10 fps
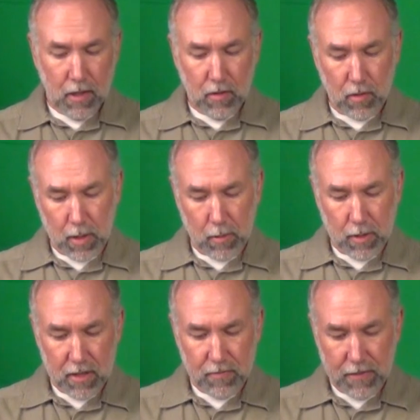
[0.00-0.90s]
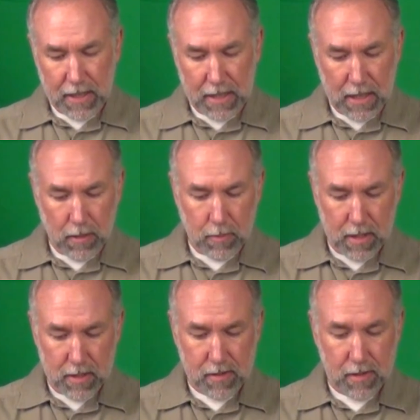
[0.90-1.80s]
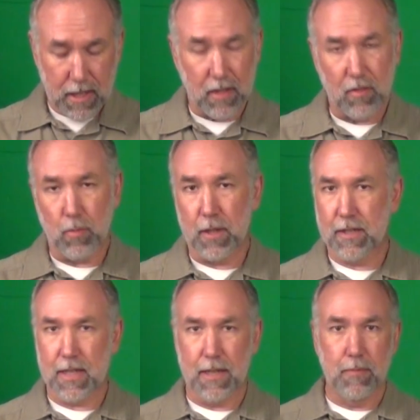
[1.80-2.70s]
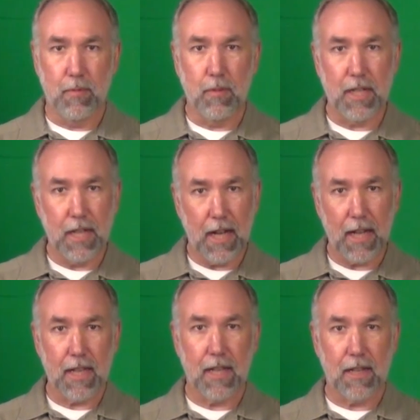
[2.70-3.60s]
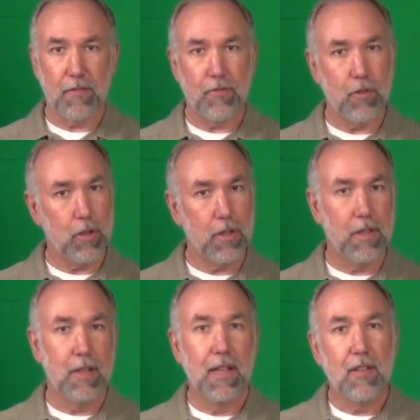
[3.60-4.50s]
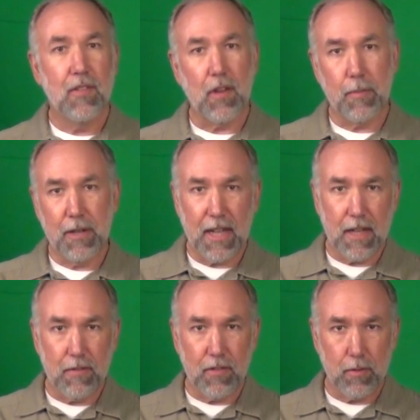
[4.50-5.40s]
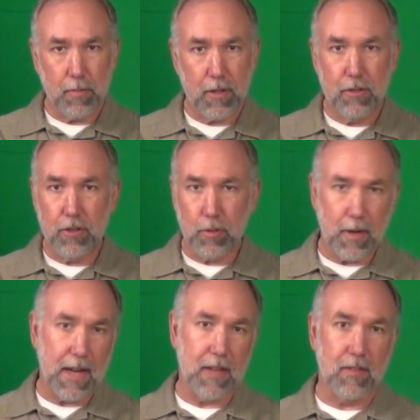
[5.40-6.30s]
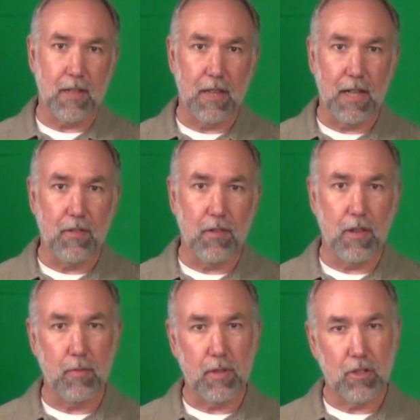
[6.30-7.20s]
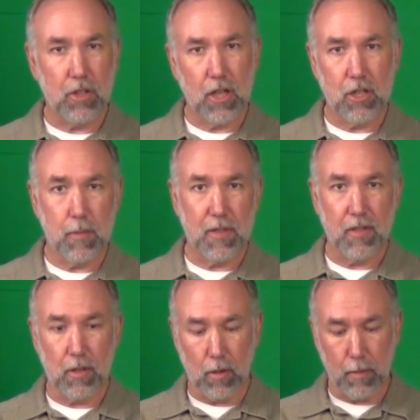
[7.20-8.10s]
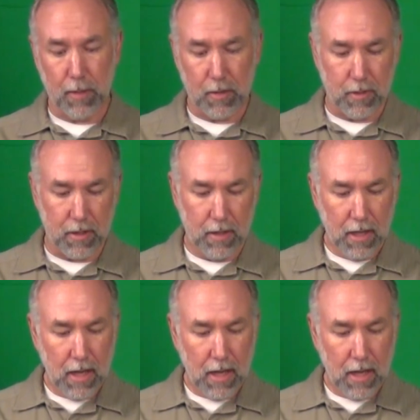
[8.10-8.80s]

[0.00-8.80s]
So what I wanted to find out was, and it's wintertime, we did not get a full summer day of super direct sunlight, so they wouldn't charge up as they normally would.